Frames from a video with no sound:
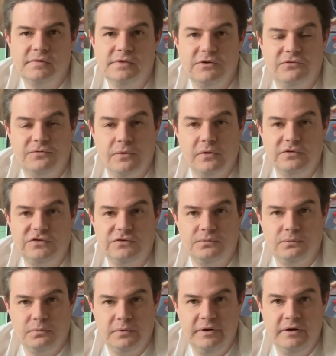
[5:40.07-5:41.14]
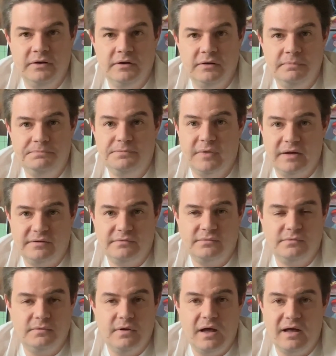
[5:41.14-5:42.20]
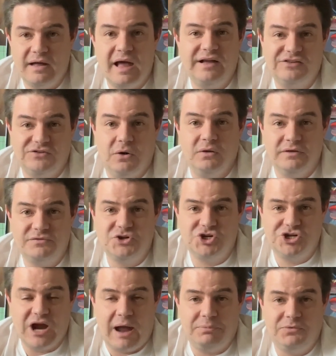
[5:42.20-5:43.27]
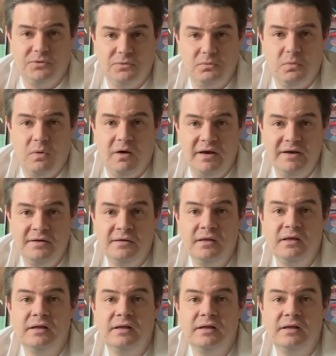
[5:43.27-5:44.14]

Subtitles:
the first reel, like, I guess all of Chapter 1